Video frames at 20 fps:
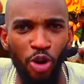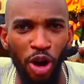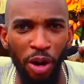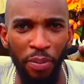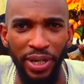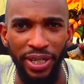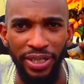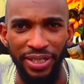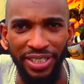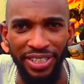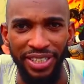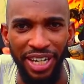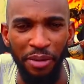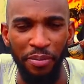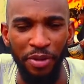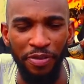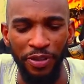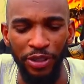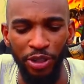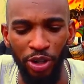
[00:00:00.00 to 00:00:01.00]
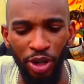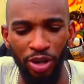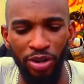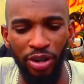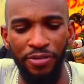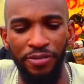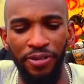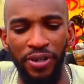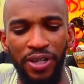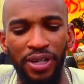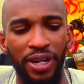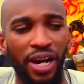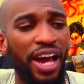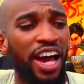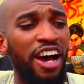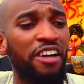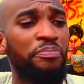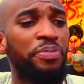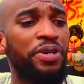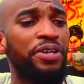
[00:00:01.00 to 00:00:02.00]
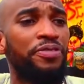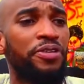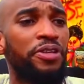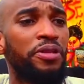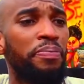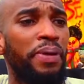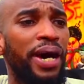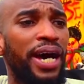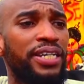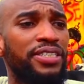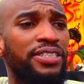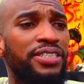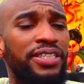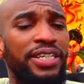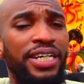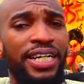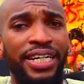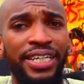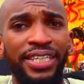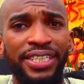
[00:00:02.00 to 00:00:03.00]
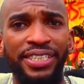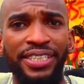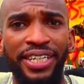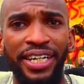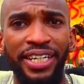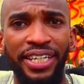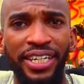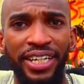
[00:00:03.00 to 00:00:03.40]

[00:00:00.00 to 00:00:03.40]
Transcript: Roberts. I'm a photographer. I have been for the past 10